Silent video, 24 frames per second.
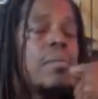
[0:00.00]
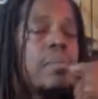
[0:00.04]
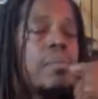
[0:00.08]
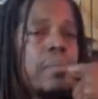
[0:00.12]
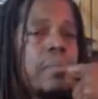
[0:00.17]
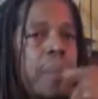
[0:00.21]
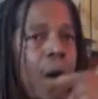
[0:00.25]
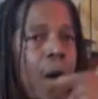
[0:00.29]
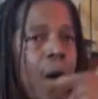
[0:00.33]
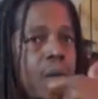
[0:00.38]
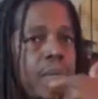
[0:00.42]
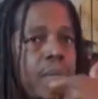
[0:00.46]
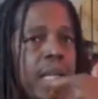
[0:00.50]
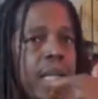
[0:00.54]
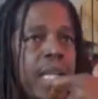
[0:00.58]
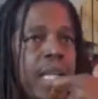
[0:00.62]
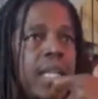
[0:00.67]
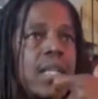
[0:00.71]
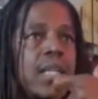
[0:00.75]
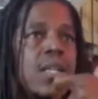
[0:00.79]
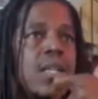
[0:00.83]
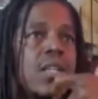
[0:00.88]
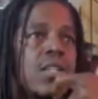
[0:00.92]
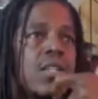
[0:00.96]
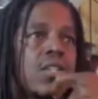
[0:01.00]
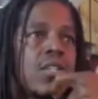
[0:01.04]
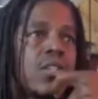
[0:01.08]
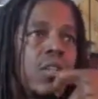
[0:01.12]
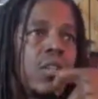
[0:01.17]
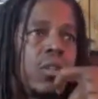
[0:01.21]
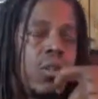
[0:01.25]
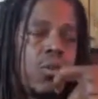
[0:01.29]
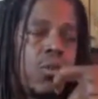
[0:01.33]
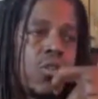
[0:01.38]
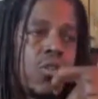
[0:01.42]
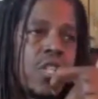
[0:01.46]
permanent
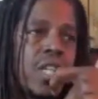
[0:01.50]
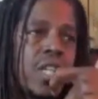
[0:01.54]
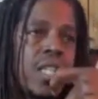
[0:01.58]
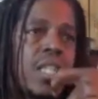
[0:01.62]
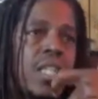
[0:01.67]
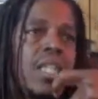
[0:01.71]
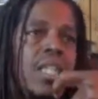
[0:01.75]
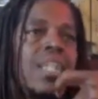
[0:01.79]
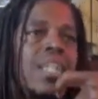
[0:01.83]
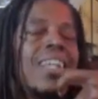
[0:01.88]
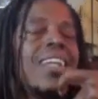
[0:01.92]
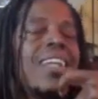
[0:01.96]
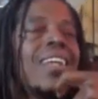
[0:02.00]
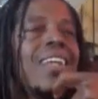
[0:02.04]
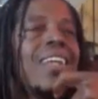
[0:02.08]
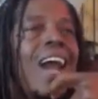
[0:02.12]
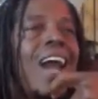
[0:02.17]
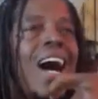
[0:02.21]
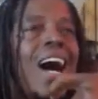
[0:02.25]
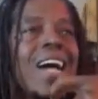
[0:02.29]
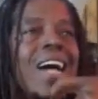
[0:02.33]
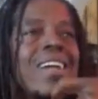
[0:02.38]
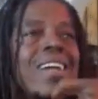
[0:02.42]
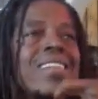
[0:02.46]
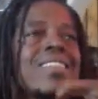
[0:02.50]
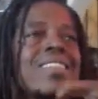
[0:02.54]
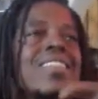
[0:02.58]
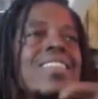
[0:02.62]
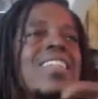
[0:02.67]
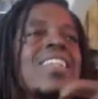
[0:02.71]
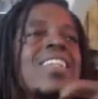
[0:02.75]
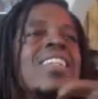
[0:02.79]
solution lies in